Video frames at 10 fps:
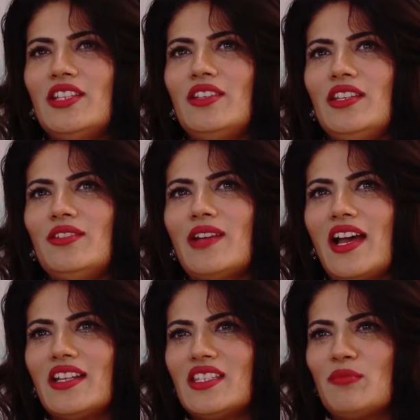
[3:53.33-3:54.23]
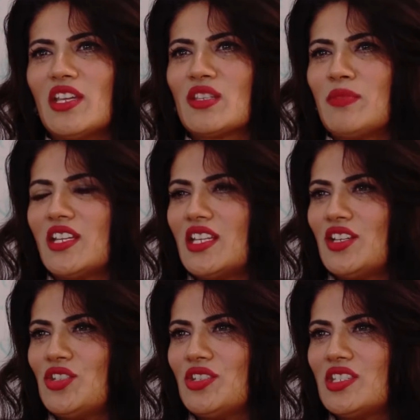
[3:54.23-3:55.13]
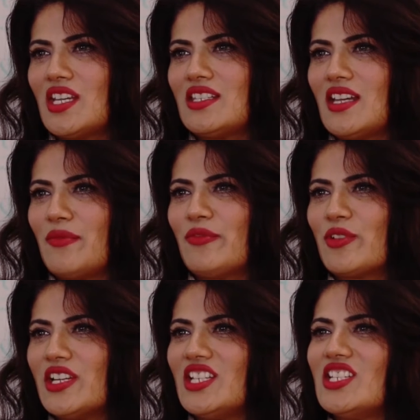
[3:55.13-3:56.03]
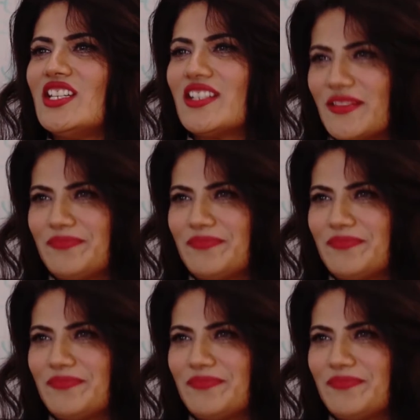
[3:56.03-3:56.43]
You had some expectations set up for each year.